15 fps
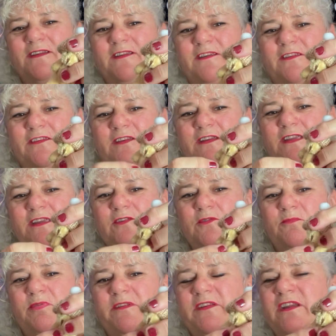So he could
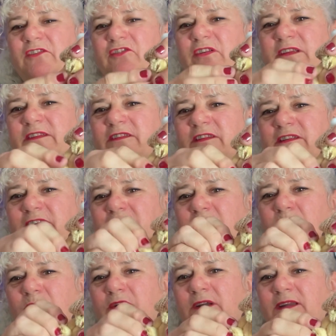potentially sit
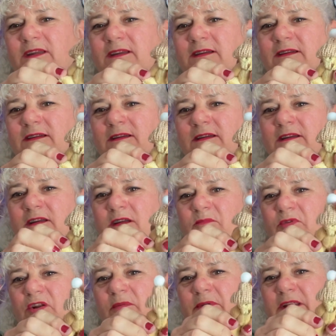somewhere,
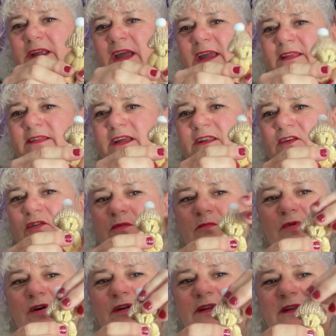but I'm going to hang that on
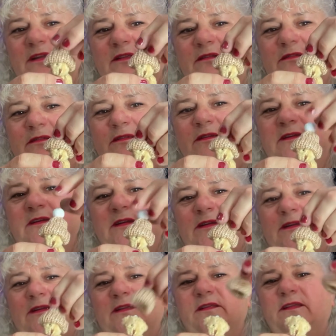my
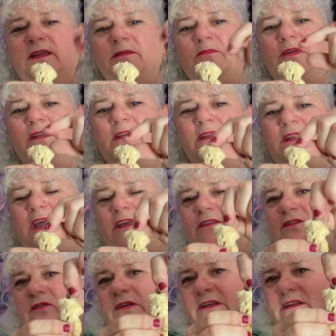thing. It has
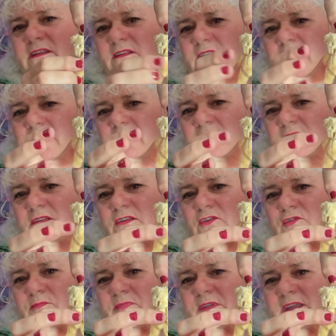got a little
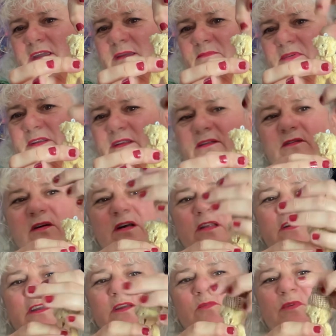loop there, but I
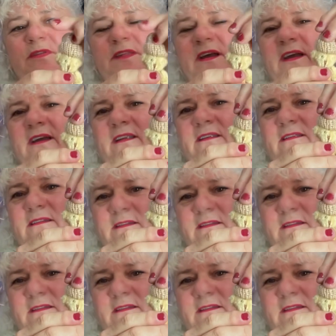like it with the hat.